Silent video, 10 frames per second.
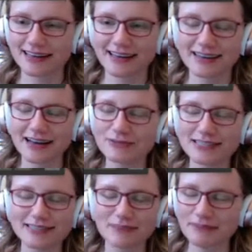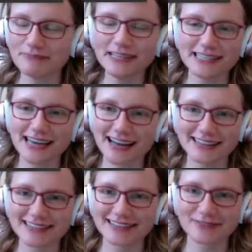I've meant to
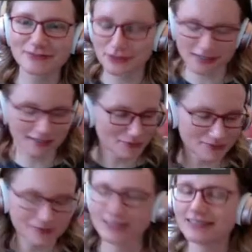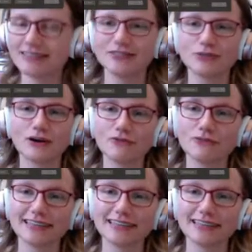ask for 12